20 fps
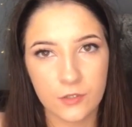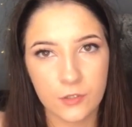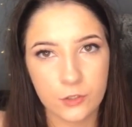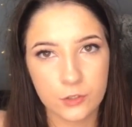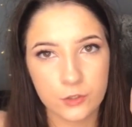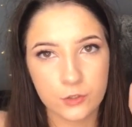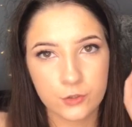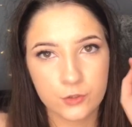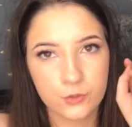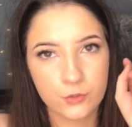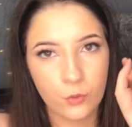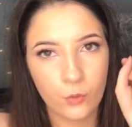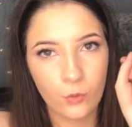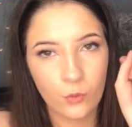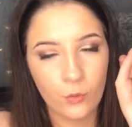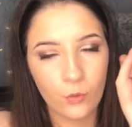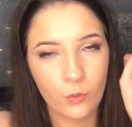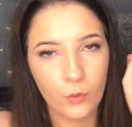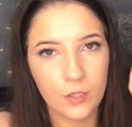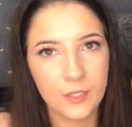They're
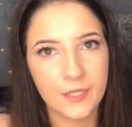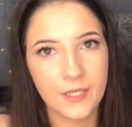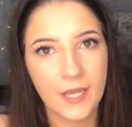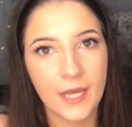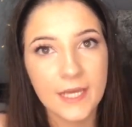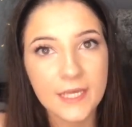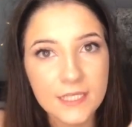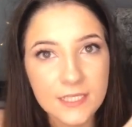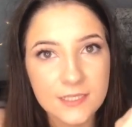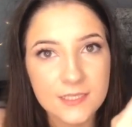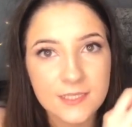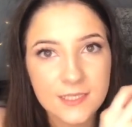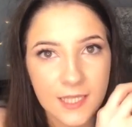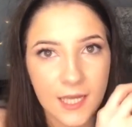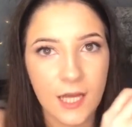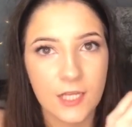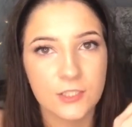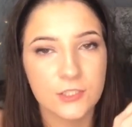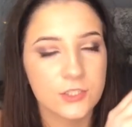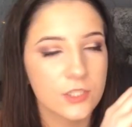so nice.
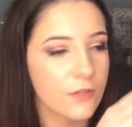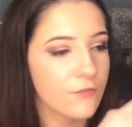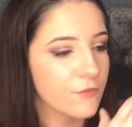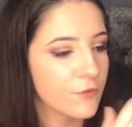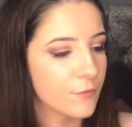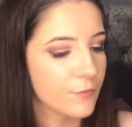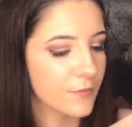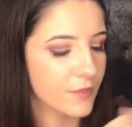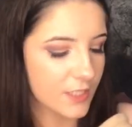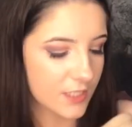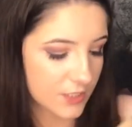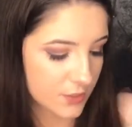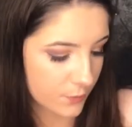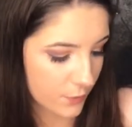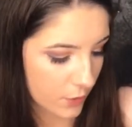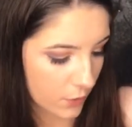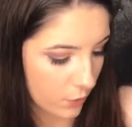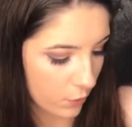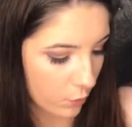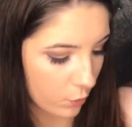Like, I just love them. These
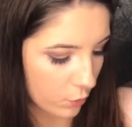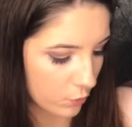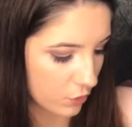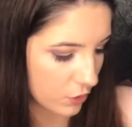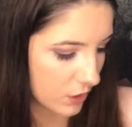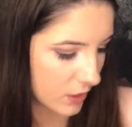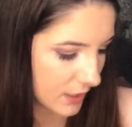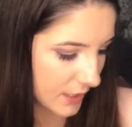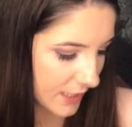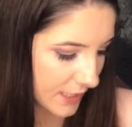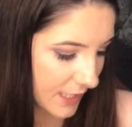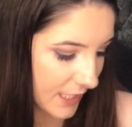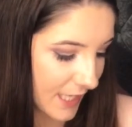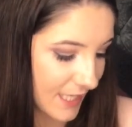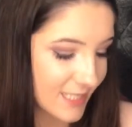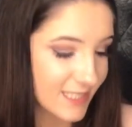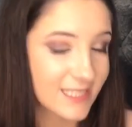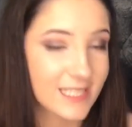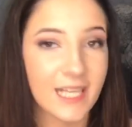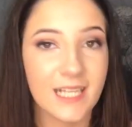were only
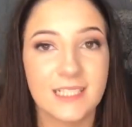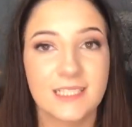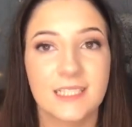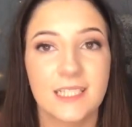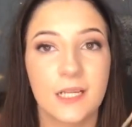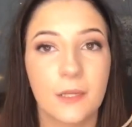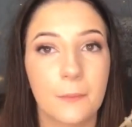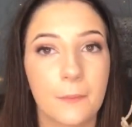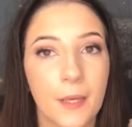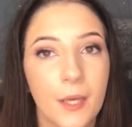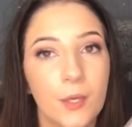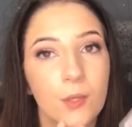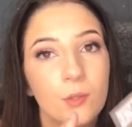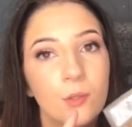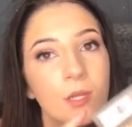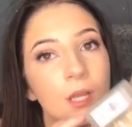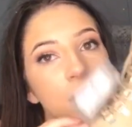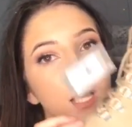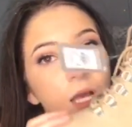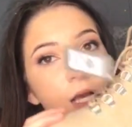
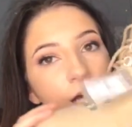£16.